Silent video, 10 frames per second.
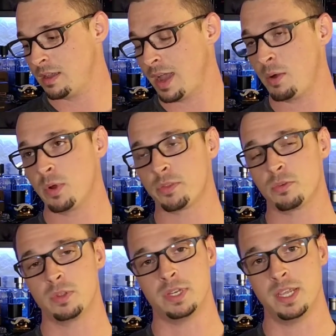I went
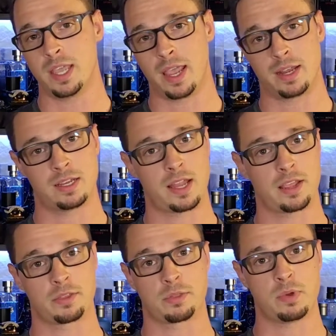through the decant in
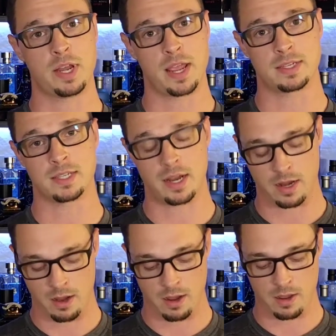like three days that I
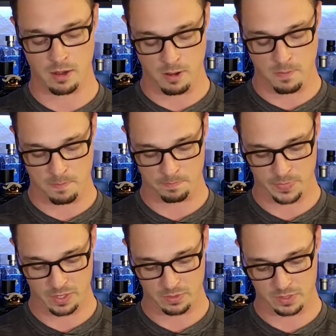got. Um,
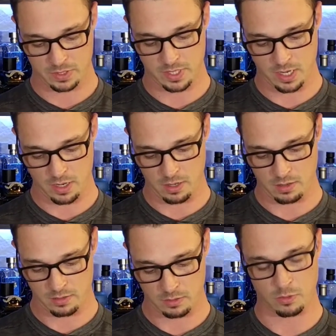it was just like a
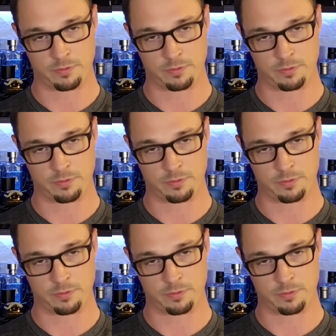little